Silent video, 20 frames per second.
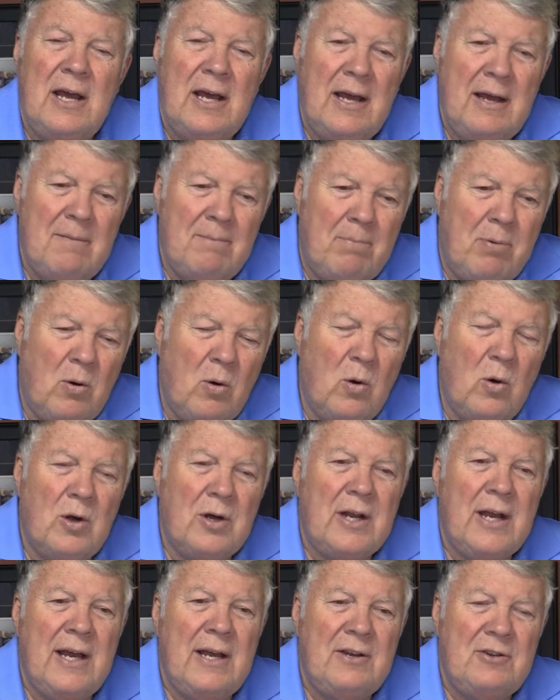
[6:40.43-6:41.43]
And
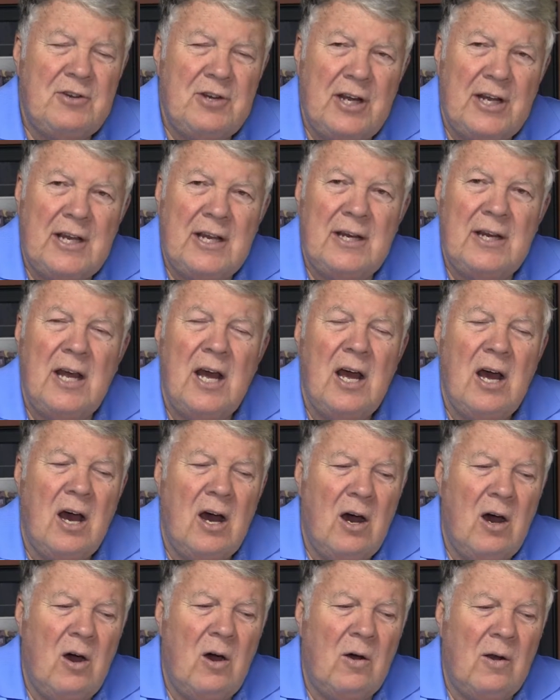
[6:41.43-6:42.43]
pork and chicken
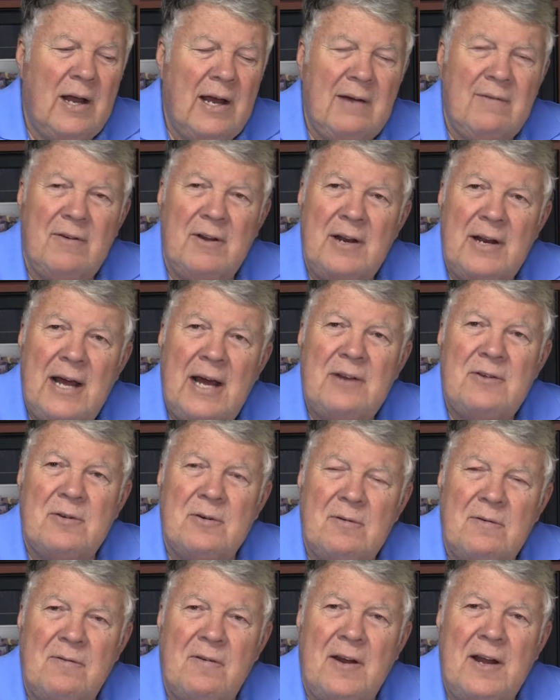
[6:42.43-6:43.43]
all have a
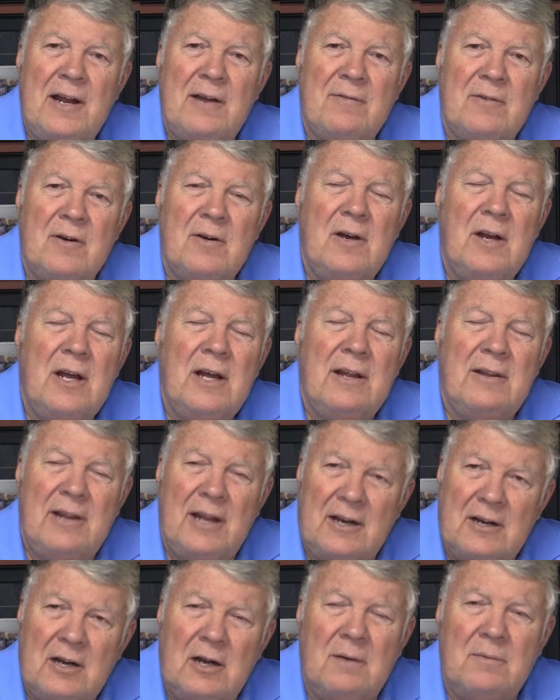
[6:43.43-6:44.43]
natural flavor
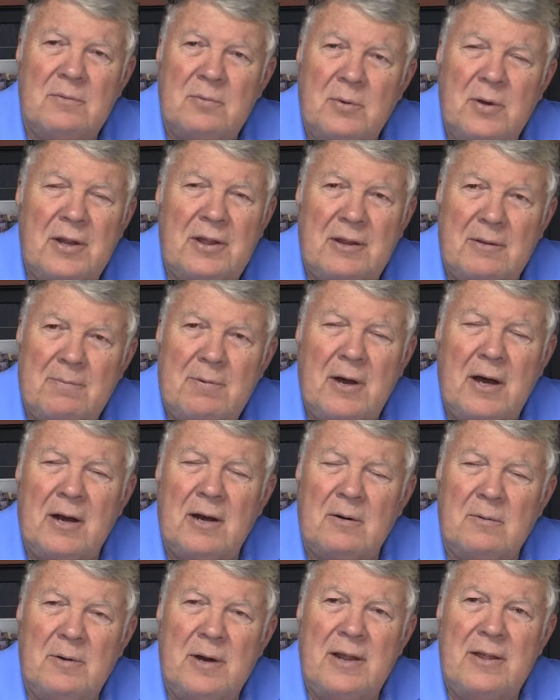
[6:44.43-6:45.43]
that comes with the
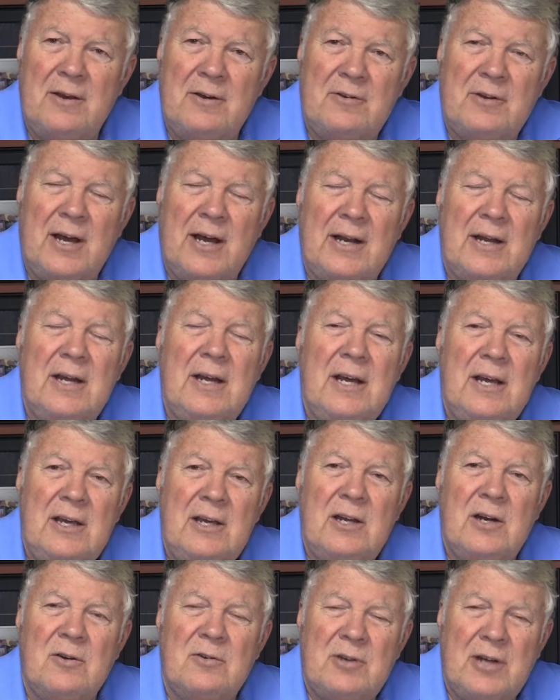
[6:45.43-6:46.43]
product, rather than try
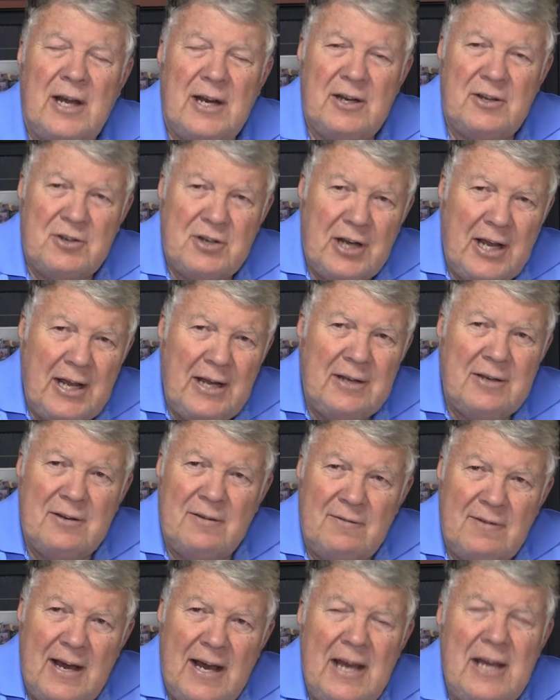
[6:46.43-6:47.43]
to change
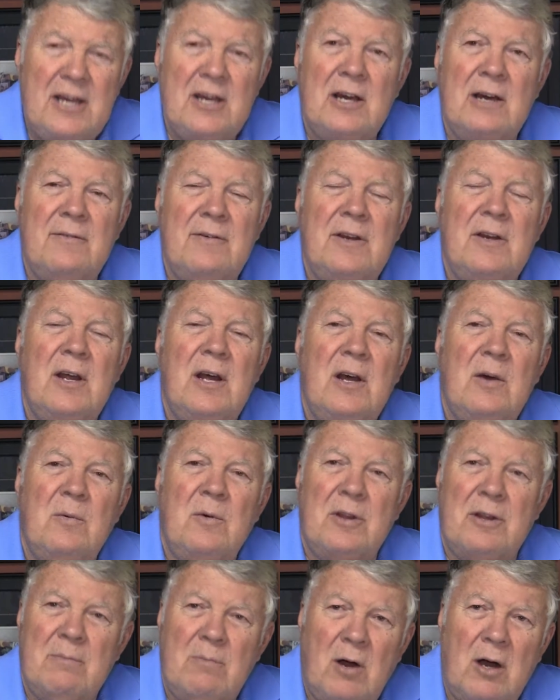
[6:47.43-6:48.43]
the value of it
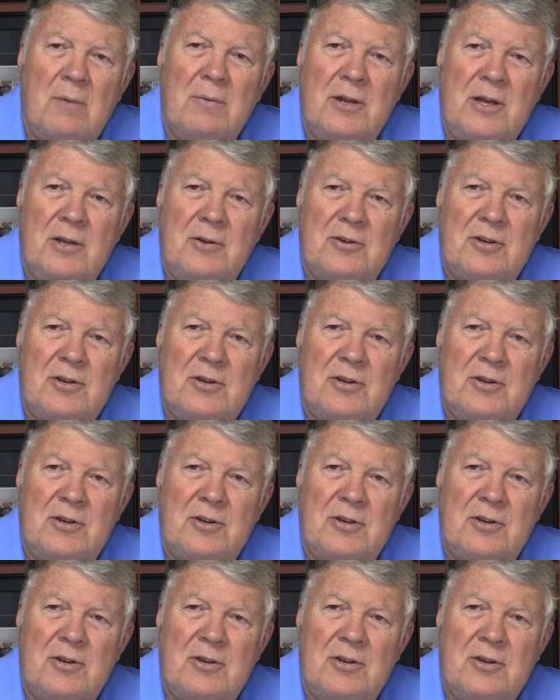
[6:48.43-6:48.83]
with a barbecue